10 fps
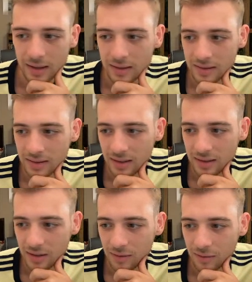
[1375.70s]

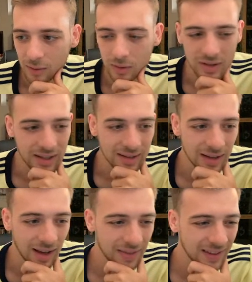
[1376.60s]
6 and 14.
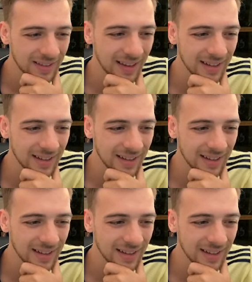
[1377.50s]
I think